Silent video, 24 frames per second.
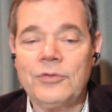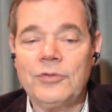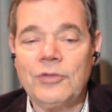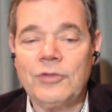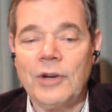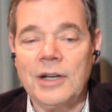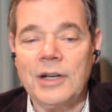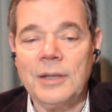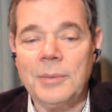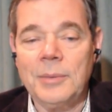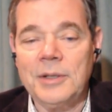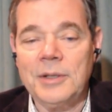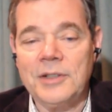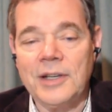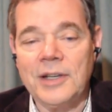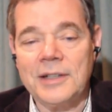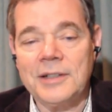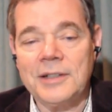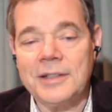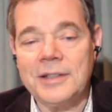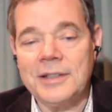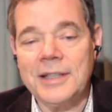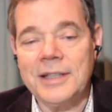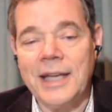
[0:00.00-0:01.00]
trying to be
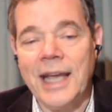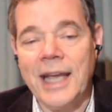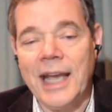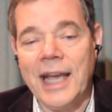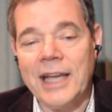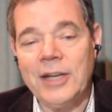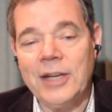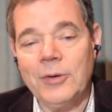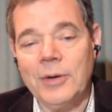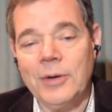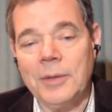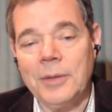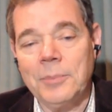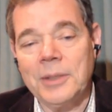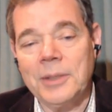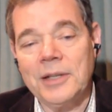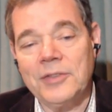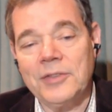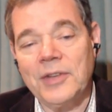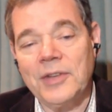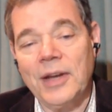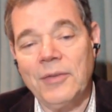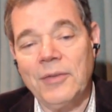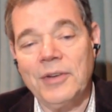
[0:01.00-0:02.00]
technically accurate
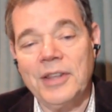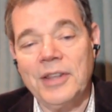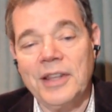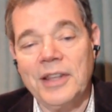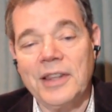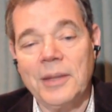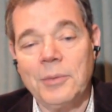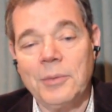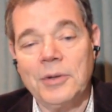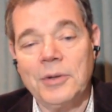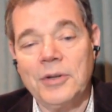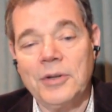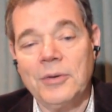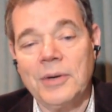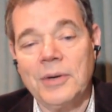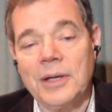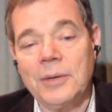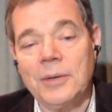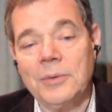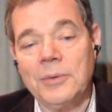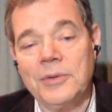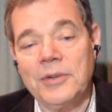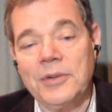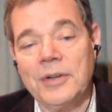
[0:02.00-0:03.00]
because everything they were
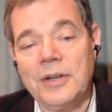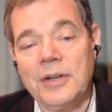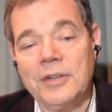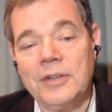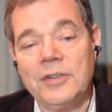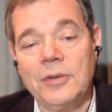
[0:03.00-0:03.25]
doing was at a